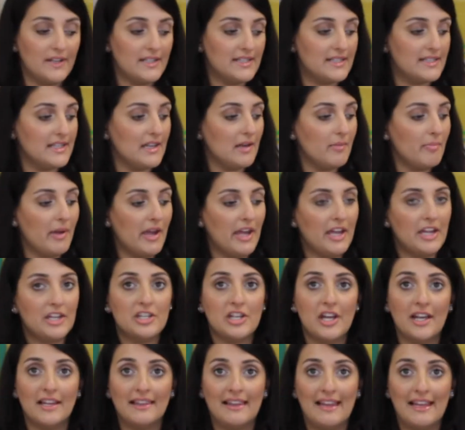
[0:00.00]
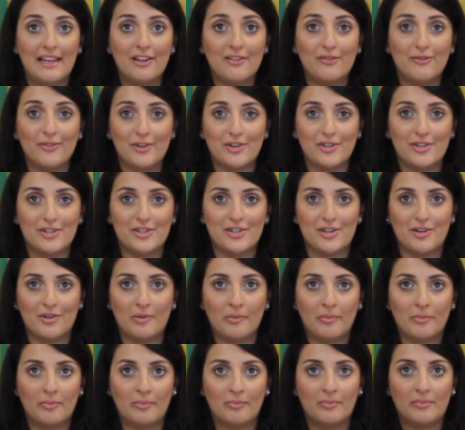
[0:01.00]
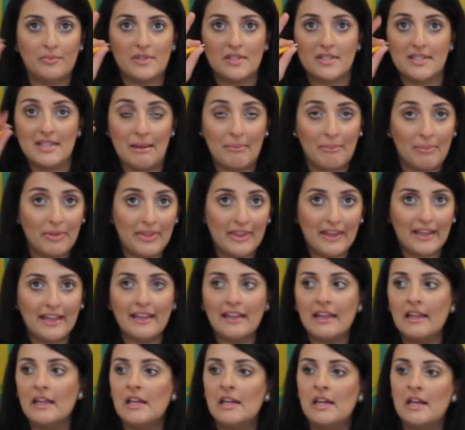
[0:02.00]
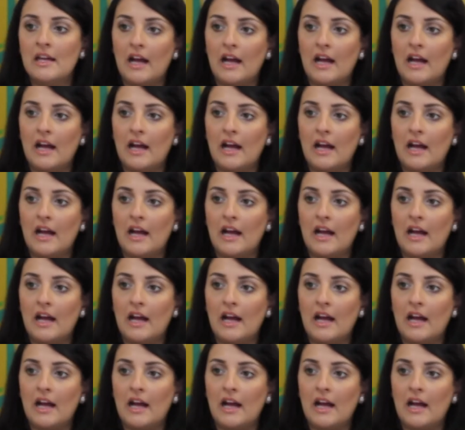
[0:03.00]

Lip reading: I see a page I like for a certain something,